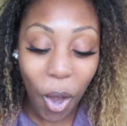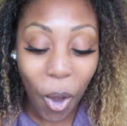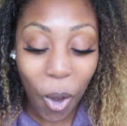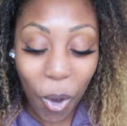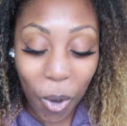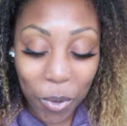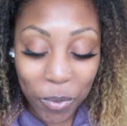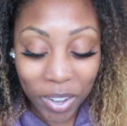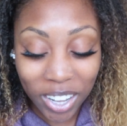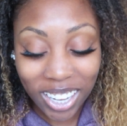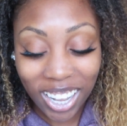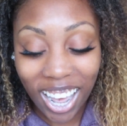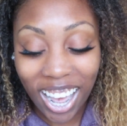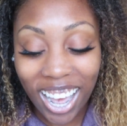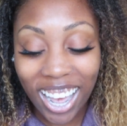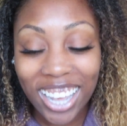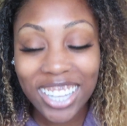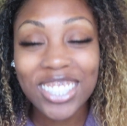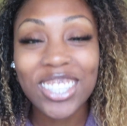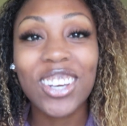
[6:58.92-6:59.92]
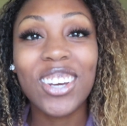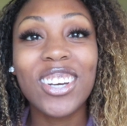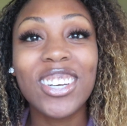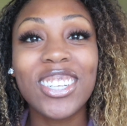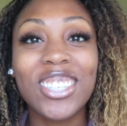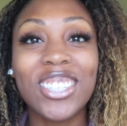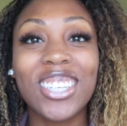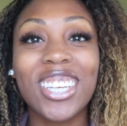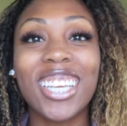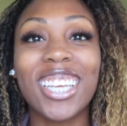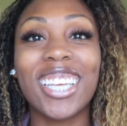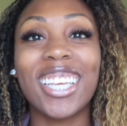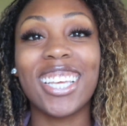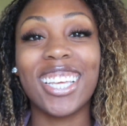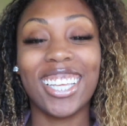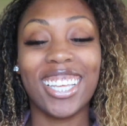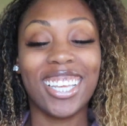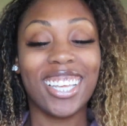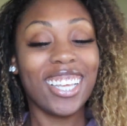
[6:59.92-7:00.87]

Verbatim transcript: Oh my gosh. Oh shit.